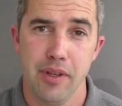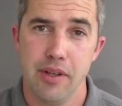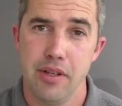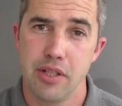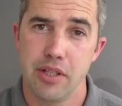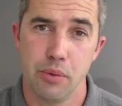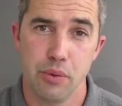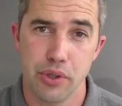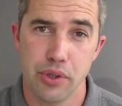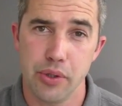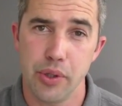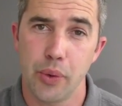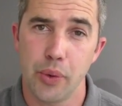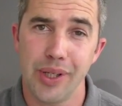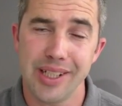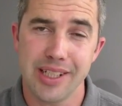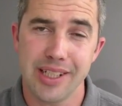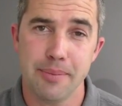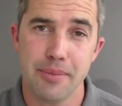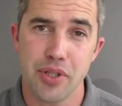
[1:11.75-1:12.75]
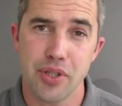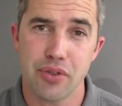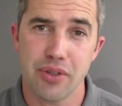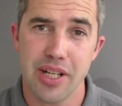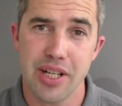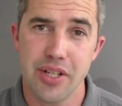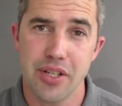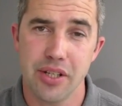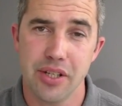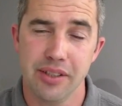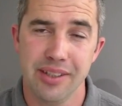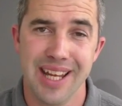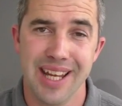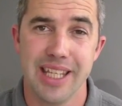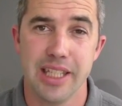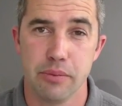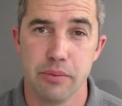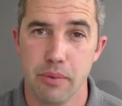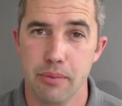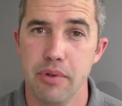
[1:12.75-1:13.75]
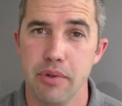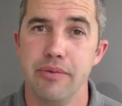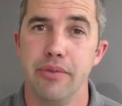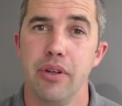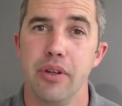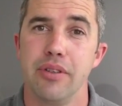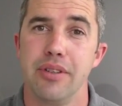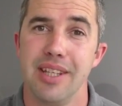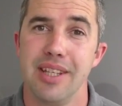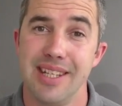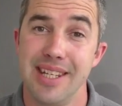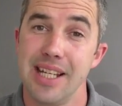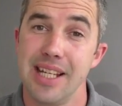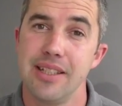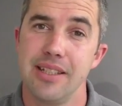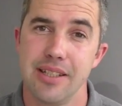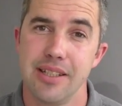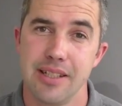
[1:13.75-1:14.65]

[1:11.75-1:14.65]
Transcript: So we'll do a quick demonstration and then we'll move on to the next